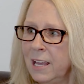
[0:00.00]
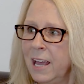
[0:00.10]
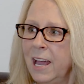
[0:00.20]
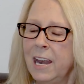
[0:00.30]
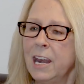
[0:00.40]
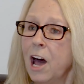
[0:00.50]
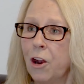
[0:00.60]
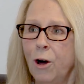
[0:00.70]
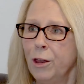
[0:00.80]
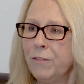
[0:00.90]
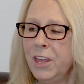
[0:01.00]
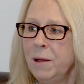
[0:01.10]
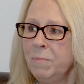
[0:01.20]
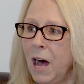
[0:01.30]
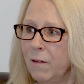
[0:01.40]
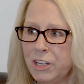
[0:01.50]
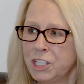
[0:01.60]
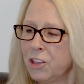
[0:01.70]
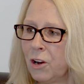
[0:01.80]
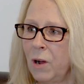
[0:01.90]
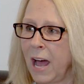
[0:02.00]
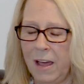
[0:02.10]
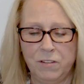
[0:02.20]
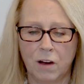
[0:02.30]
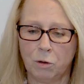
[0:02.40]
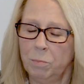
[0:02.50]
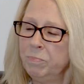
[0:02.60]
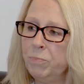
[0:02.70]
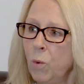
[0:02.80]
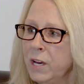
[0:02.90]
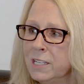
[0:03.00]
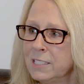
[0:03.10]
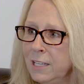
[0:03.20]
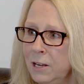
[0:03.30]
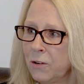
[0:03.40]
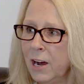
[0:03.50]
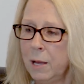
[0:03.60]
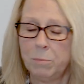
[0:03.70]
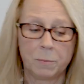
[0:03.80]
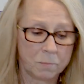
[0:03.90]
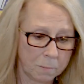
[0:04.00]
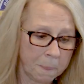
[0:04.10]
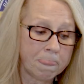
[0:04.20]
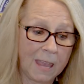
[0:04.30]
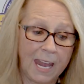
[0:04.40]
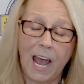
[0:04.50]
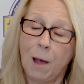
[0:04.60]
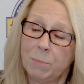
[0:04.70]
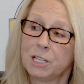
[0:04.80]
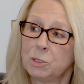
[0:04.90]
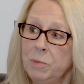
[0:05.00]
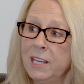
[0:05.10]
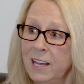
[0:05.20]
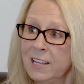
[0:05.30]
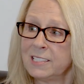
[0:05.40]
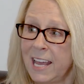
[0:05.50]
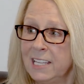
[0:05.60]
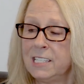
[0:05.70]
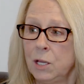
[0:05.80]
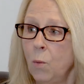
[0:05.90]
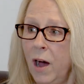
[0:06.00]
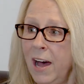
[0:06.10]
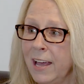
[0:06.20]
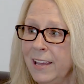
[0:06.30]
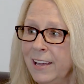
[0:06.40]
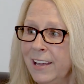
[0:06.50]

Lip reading: Not all of them. Obviously, I've never witnessed any crime, but it happens because I can see why.